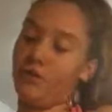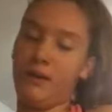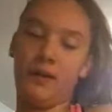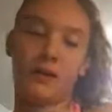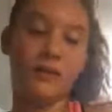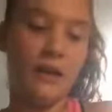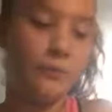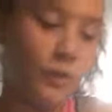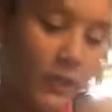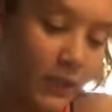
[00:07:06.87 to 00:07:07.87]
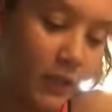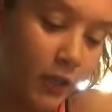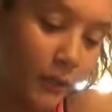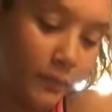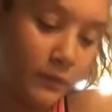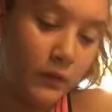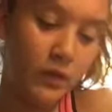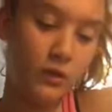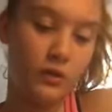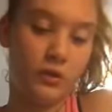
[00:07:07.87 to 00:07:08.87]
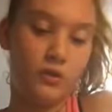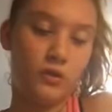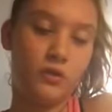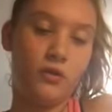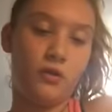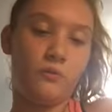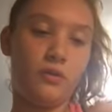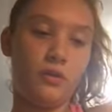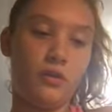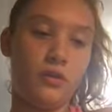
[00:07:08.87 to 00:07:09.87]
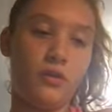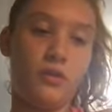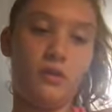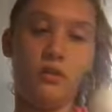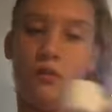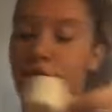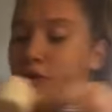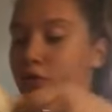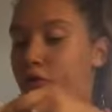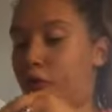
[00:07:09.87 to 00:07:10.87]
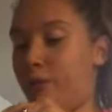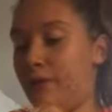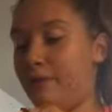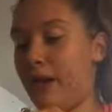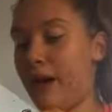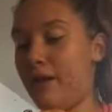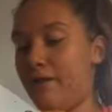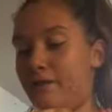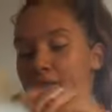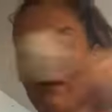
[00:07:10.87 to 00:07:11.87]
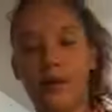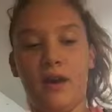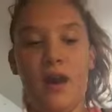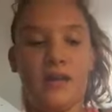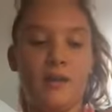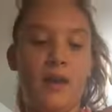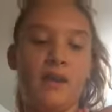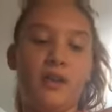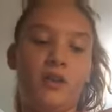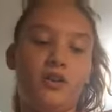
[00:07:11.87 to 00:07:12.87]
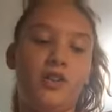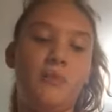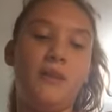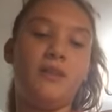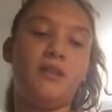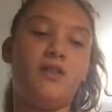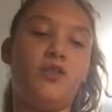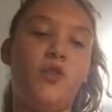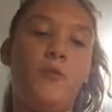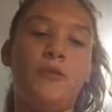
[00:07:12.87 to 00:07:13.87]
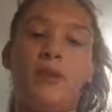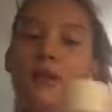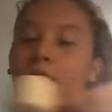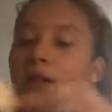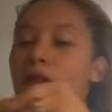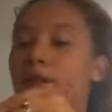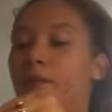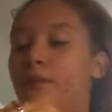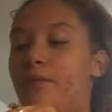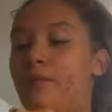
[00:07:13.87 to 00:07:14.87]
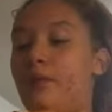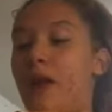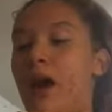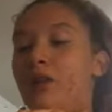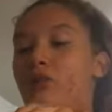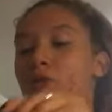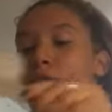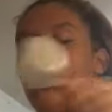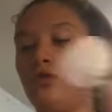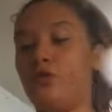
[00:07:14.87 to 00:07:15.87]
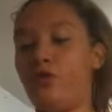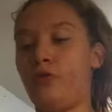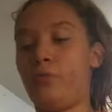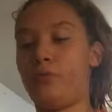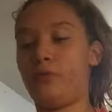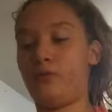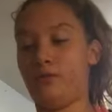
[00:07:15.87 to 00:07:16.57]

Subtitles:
make it a lot more easier, so I'm just gonna scoop in 5. And it also depends on the scoops. Like I use full scoops,